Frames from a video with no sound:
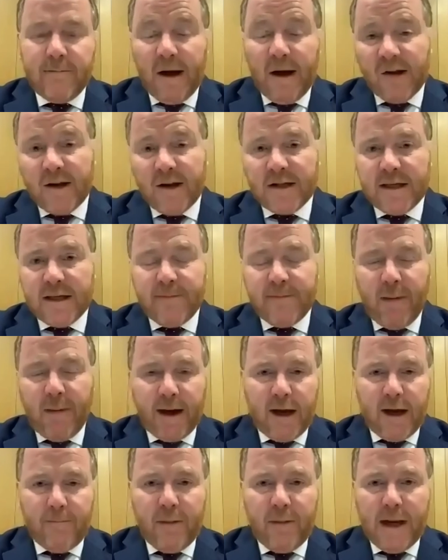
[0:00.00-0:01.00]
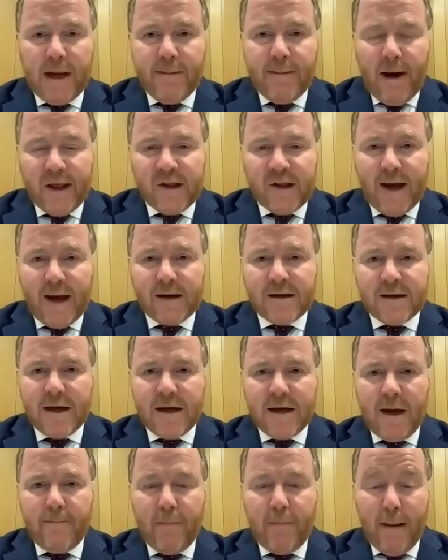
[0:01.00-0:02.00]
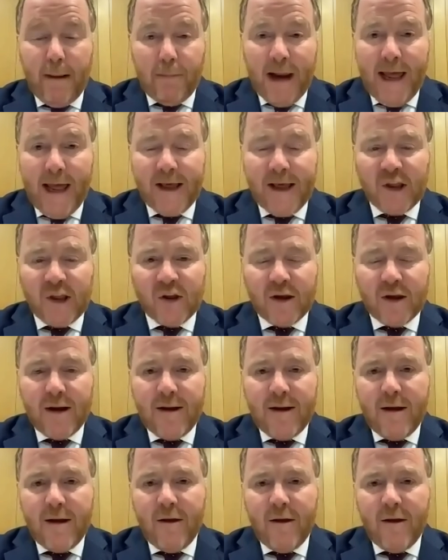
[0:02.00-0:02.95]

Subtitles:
by city, by company, by sector, by place,